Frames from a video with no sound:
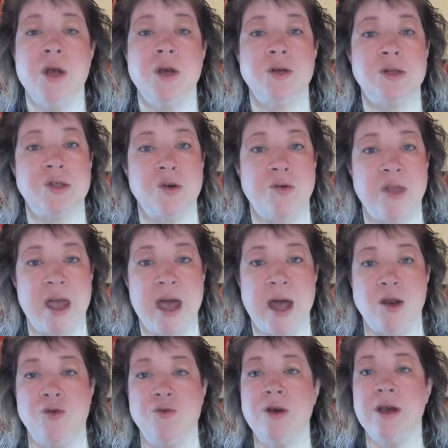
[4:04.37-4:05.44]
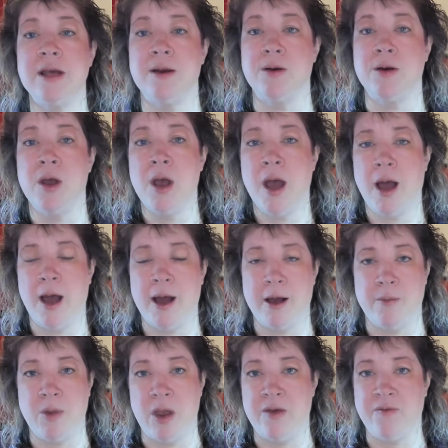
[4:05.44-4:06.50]
so that you can,
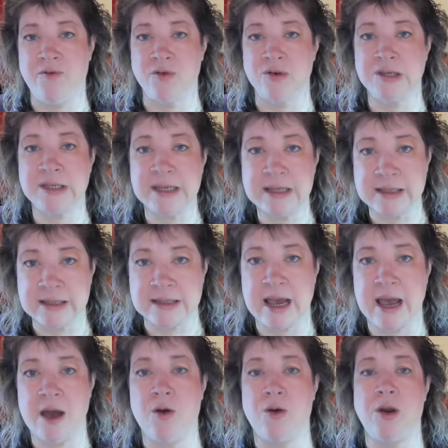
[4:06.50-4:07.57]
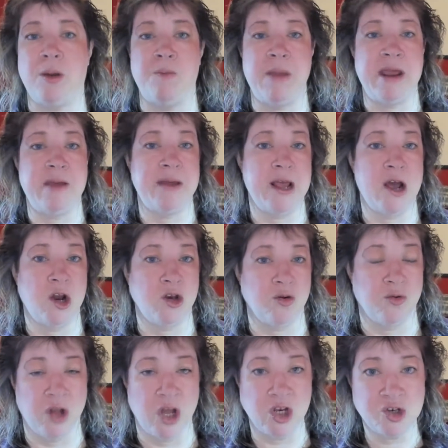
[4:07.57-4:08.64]
um, if you're sitting down and maybe on
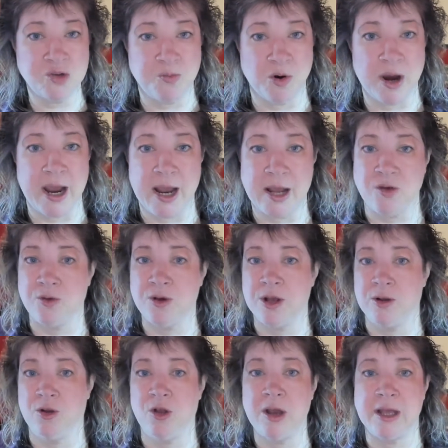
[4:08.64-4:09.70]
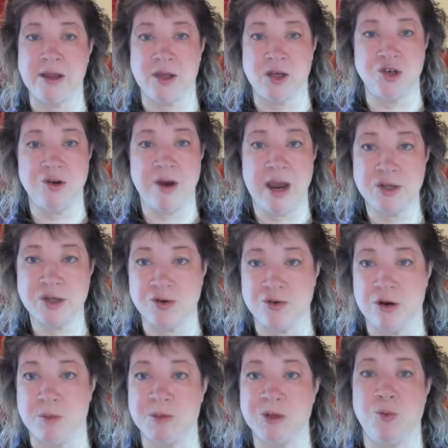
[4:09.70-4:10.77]
your lunch break, you can look at the
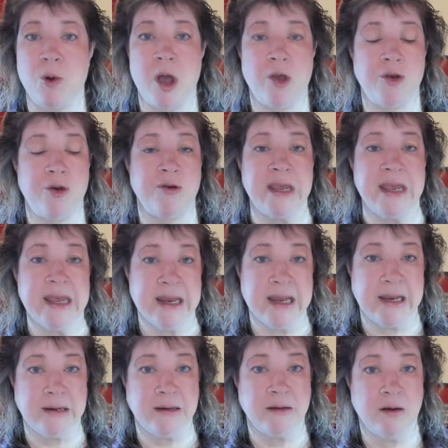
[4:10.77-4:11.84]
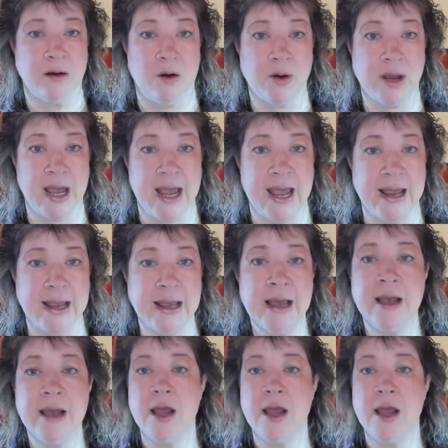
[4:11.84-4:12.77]
transcripts while you're eating, okay?